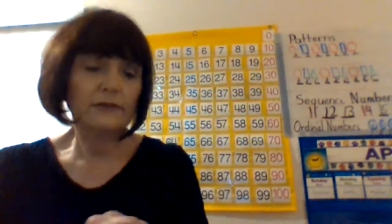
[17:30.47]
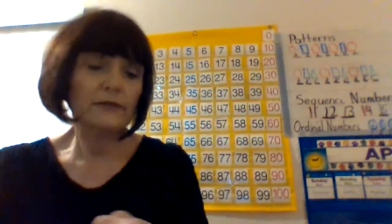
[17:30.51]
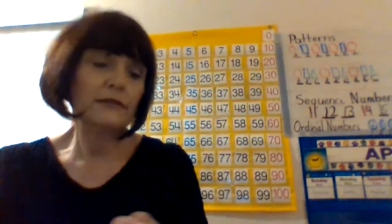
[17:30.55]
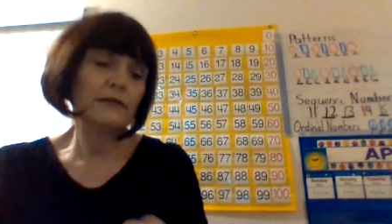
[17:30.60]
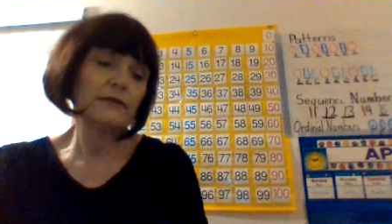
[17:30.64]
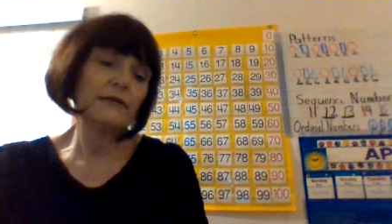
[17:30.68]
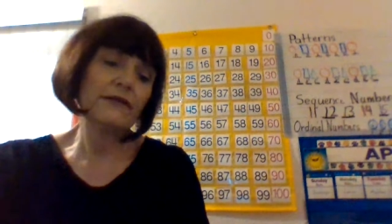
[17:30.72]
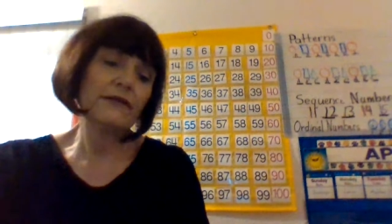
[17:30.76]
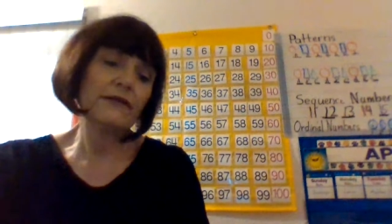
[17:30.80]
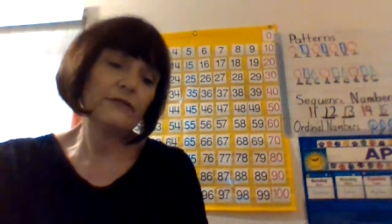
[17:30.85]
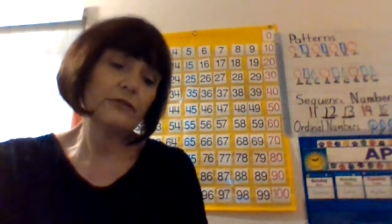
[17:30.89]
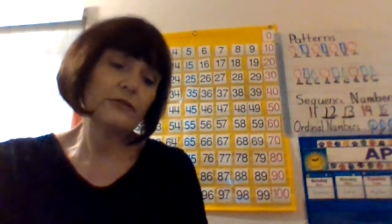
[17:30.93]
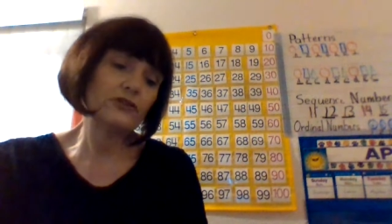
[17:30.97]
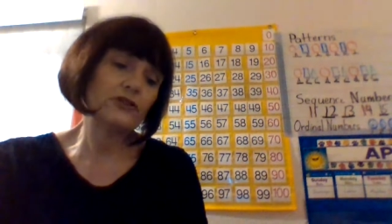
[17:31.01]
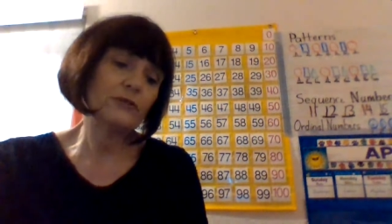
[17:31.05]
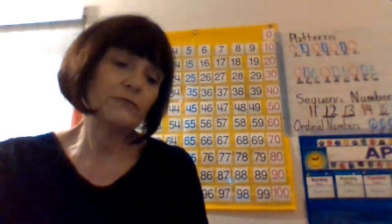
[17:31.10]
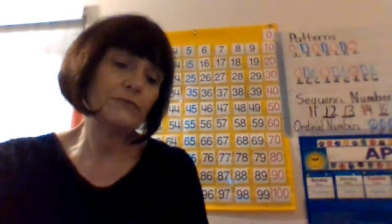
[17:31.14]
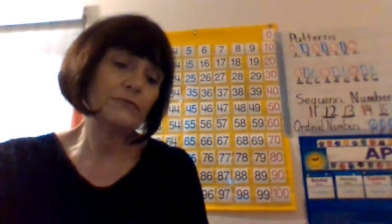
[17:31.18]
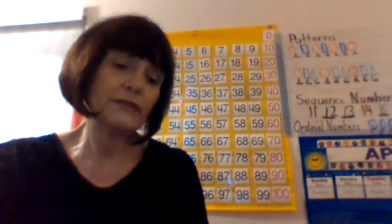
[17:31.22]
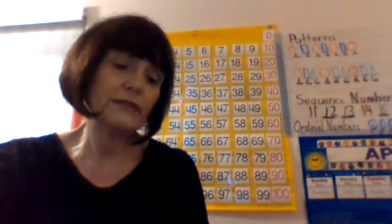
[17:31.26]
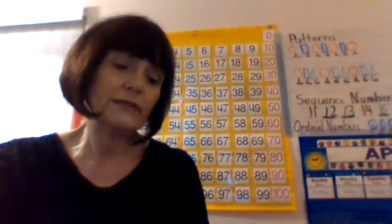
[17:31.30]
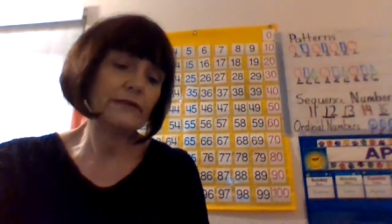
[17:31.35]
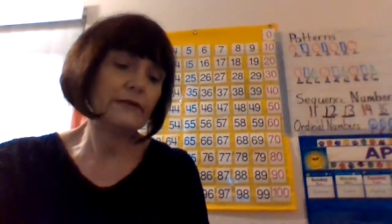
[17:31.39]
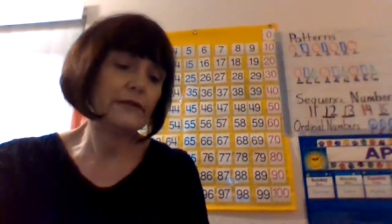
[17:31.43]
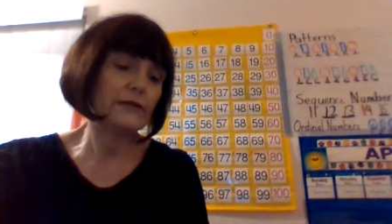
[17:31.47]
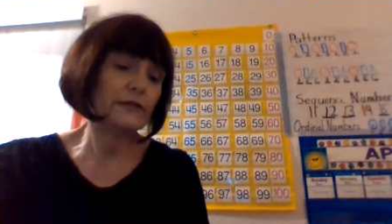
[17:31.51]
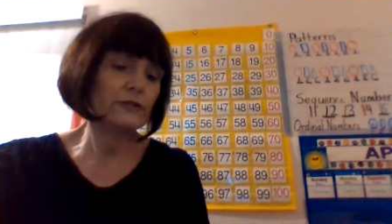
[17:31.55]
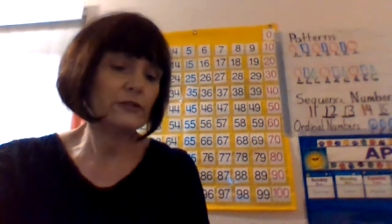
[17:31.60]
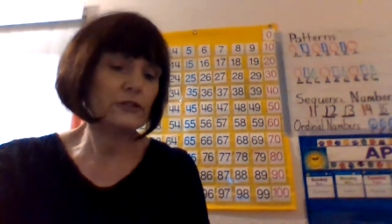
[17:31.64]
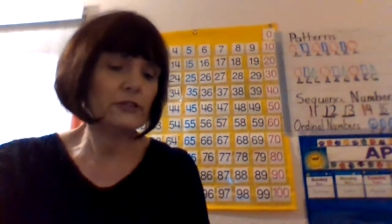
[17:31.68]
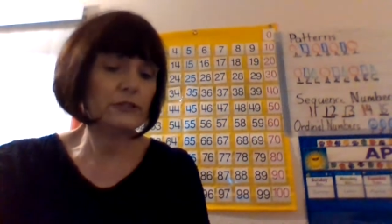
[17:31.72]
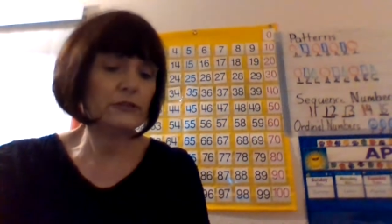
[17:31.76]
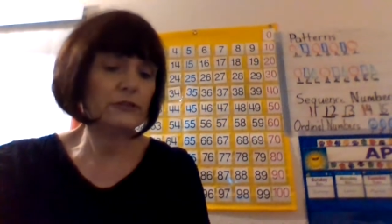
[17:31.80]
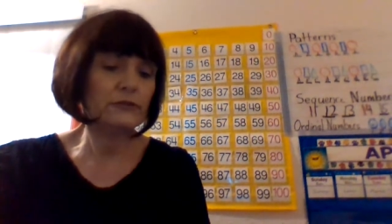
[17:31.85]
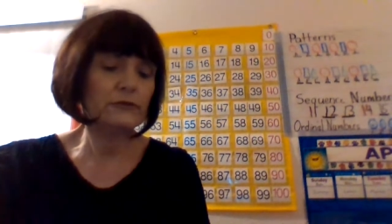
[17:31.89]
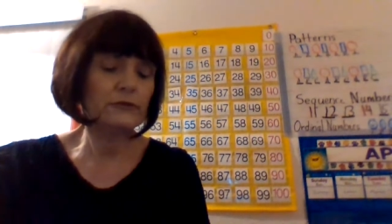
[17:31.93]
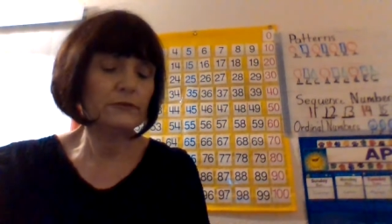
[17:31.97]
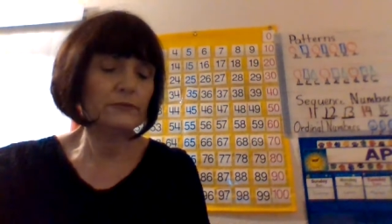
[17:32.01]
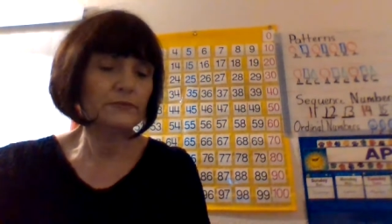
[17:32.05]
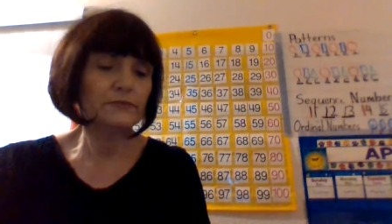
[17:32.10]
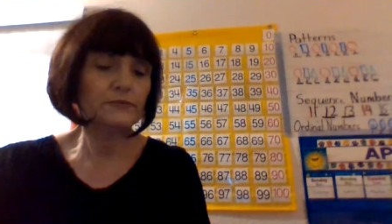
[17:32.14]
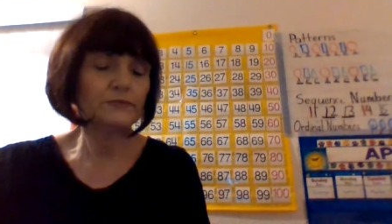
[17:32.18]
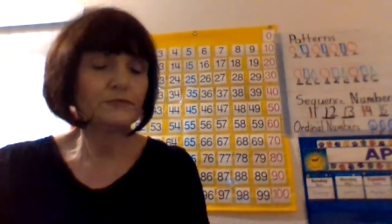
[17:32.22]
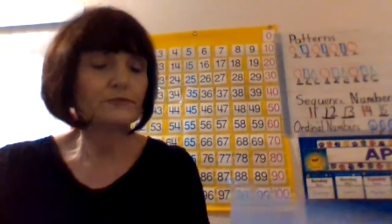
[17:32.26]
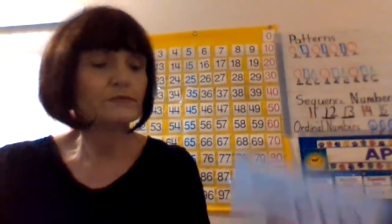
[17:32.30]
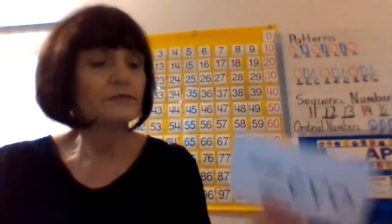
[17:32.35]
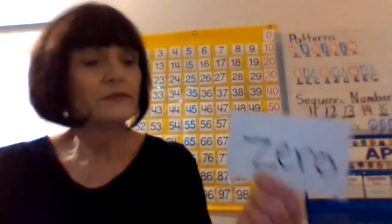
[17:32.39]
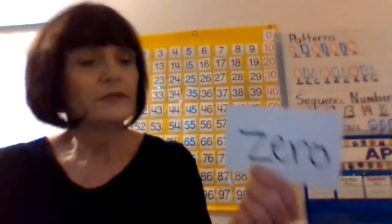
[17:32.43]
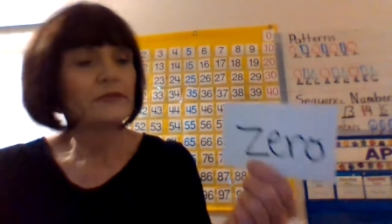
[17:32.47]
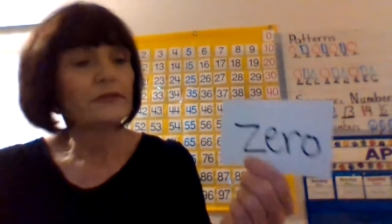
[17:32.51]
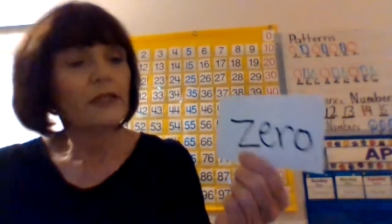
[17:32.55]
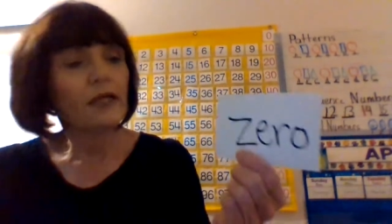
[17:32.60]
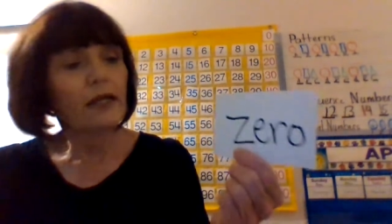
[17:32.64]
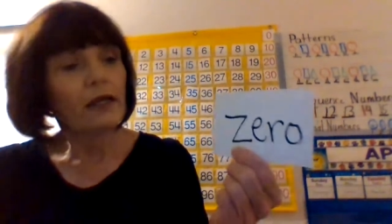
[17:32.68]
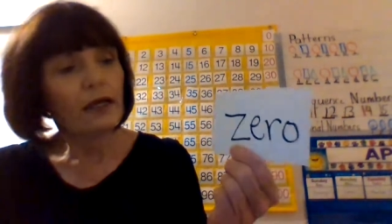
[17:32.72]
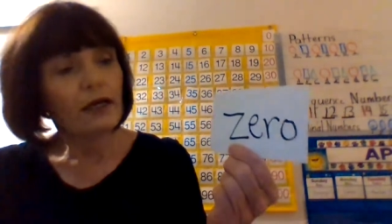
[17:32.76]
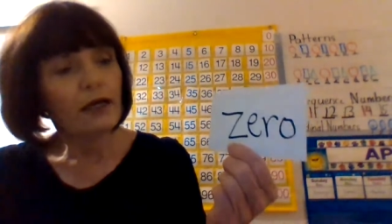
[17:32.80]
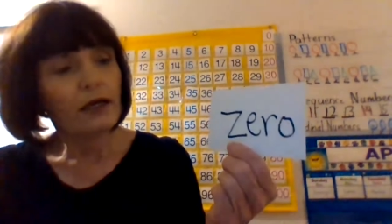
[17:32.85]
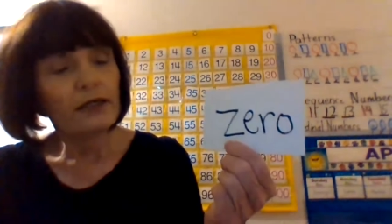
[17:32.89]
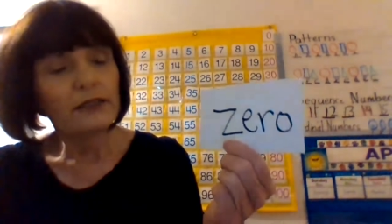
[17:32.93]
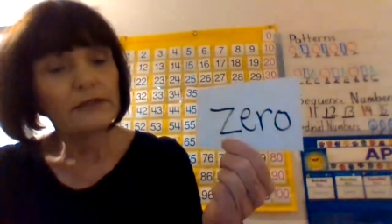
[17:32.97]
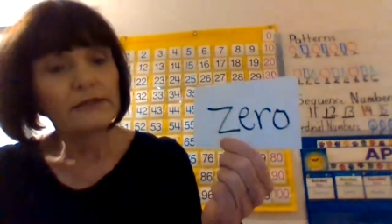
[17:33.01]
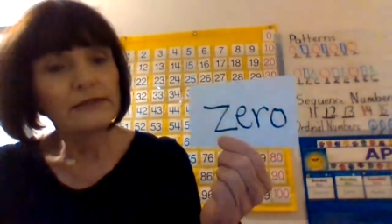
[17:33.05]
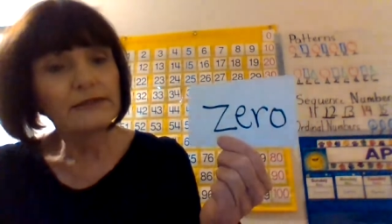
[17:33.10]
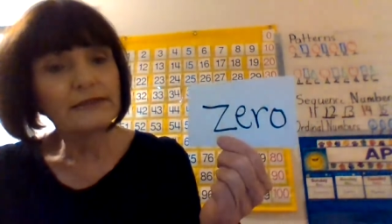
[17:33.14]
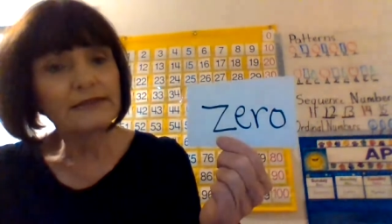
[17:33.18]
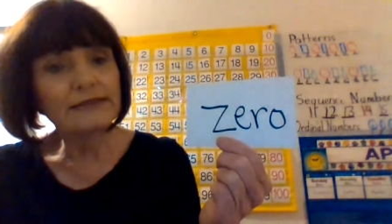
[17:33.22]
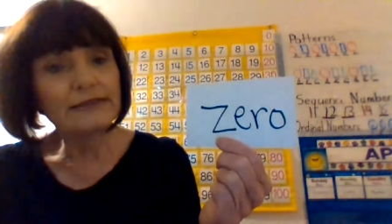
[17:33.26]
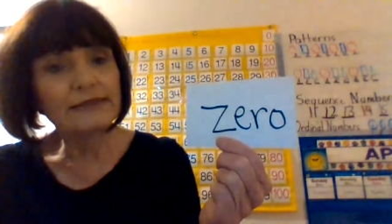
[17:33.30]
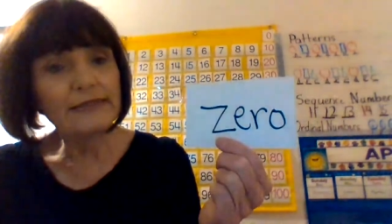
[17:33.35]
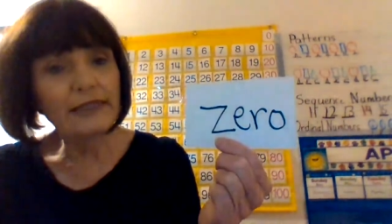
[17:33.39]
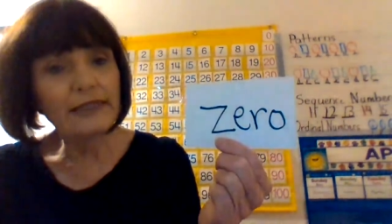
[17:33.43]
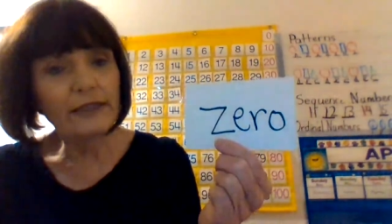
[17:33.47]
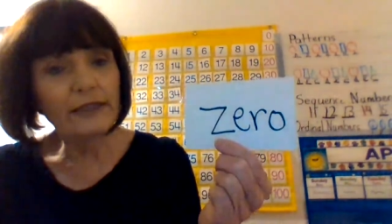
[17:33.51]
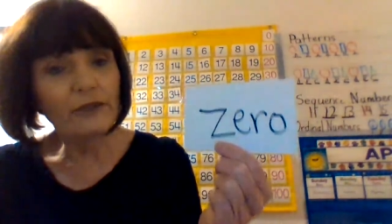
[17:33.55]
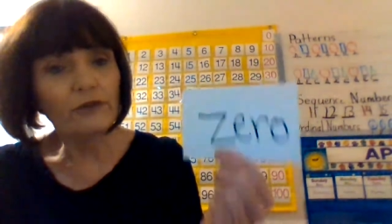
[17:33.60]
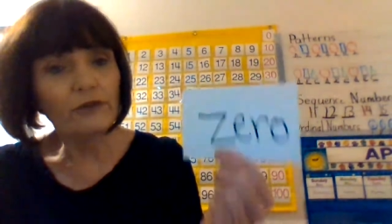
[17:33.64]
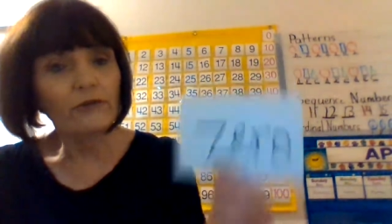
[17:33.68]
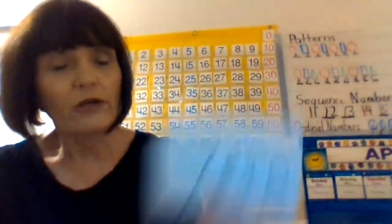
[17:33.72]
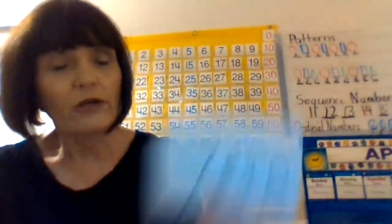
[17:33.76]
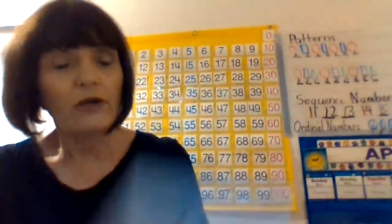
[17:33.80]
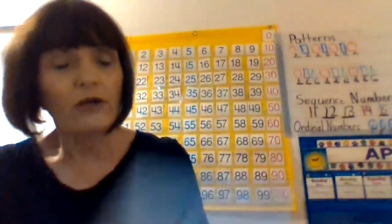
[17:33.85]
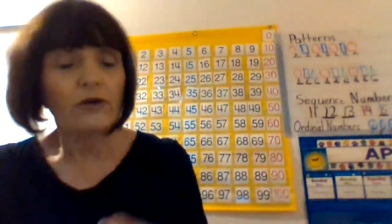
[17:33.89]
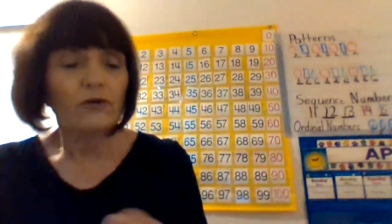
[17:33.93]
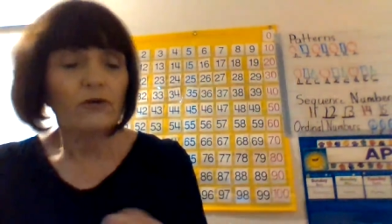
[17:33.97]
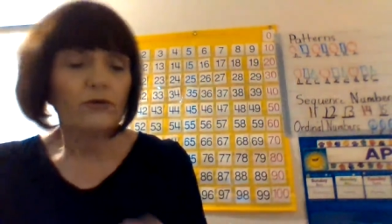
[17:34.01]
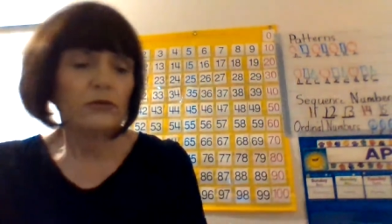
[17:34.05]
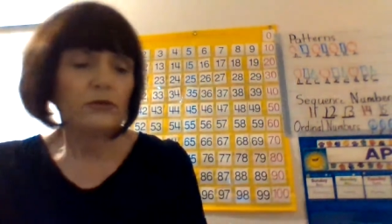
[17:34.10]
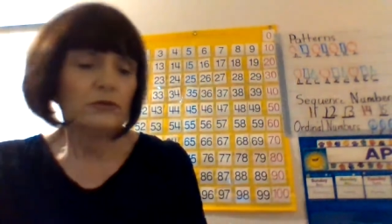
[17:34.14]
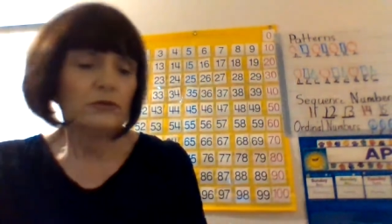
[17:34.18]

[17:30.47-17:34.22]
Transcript: 11 jumped in there too. 0.